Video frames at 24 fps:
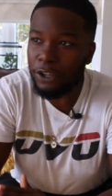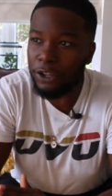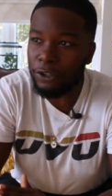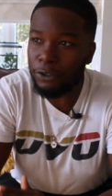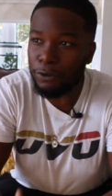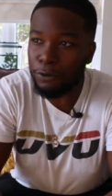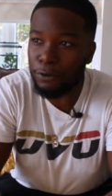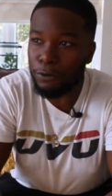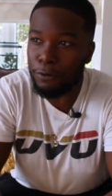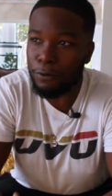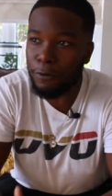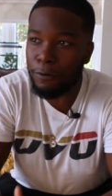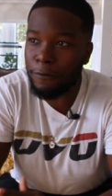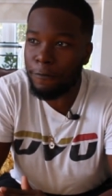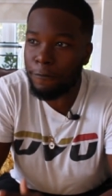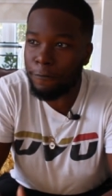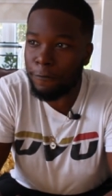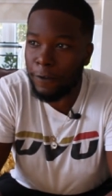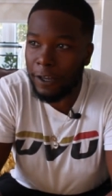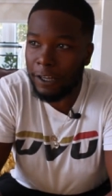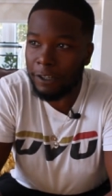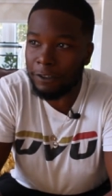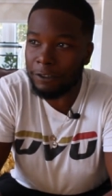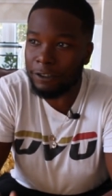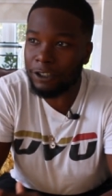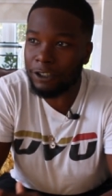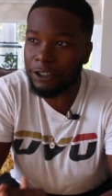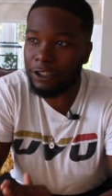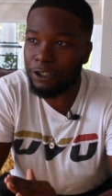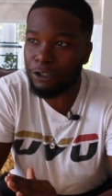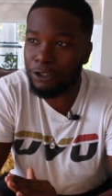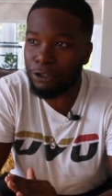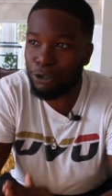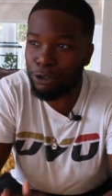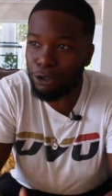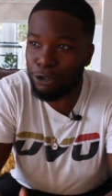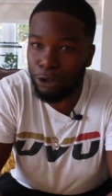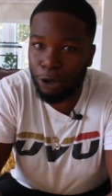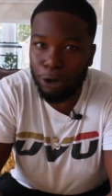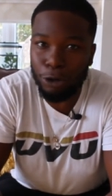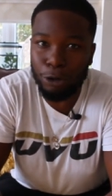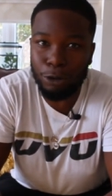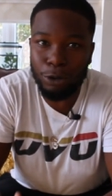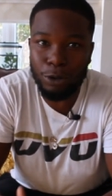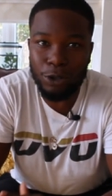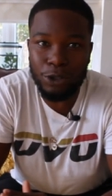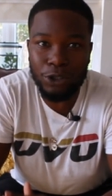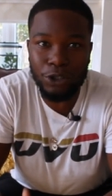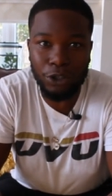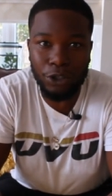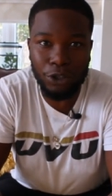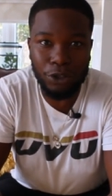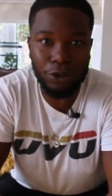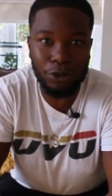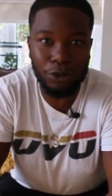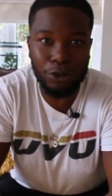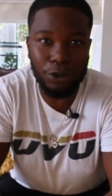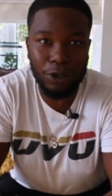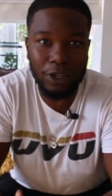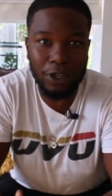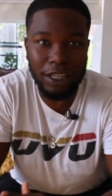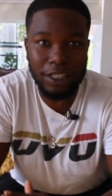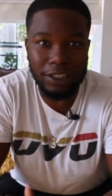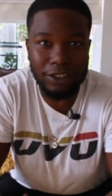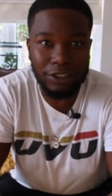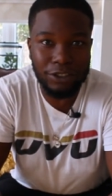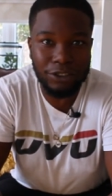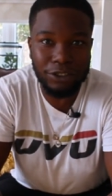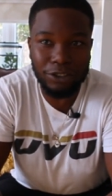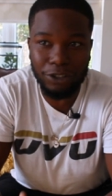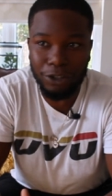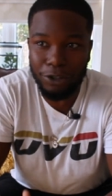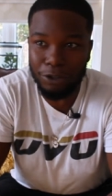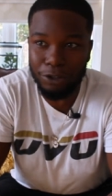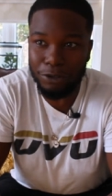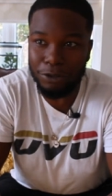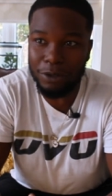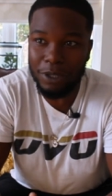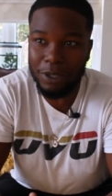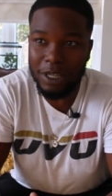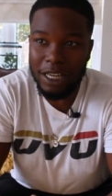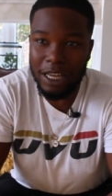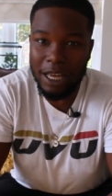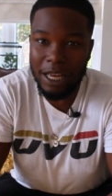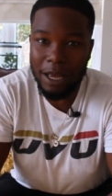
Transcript: you felt so secure and so